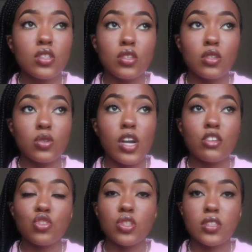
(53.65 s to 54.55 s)
So
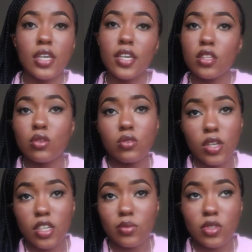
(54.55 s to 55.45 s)
I'll just add those
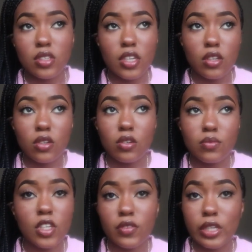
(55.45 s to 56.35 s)
items to that haul
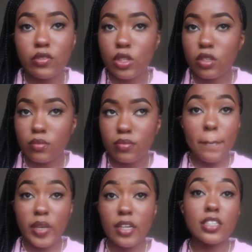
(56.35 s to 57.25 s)
if they ever come.
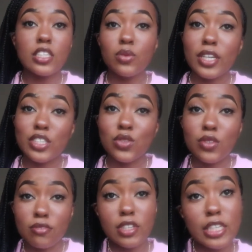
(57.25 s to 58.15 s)
But yeah, let's get right into
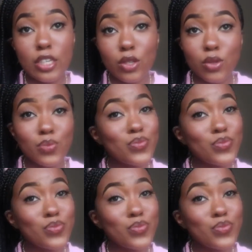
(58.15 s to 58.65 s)
the video.